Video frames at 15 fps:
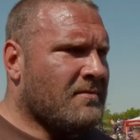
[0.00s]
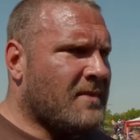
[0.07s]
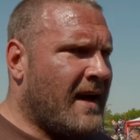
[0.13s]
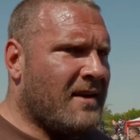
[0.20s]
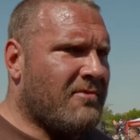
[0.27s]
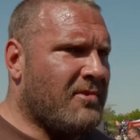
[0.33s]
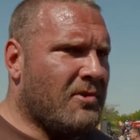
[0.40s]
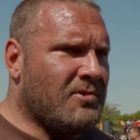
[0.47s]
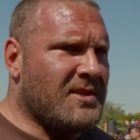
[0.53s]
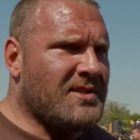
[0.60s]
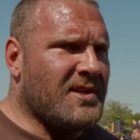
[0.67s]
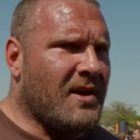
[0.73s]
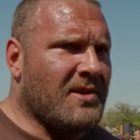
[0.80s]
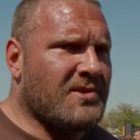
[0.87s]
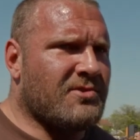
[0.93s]
had a real
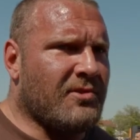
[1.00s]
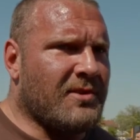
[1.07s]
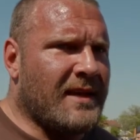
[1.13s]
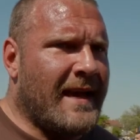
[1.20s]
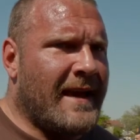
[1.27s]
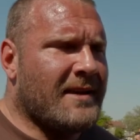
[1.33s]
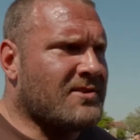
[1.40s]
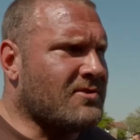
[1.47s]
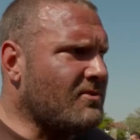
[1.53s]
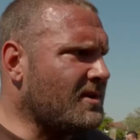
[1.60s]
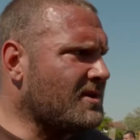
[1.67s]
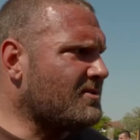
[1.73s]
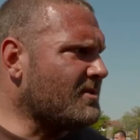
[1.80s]
disaster on the axle, which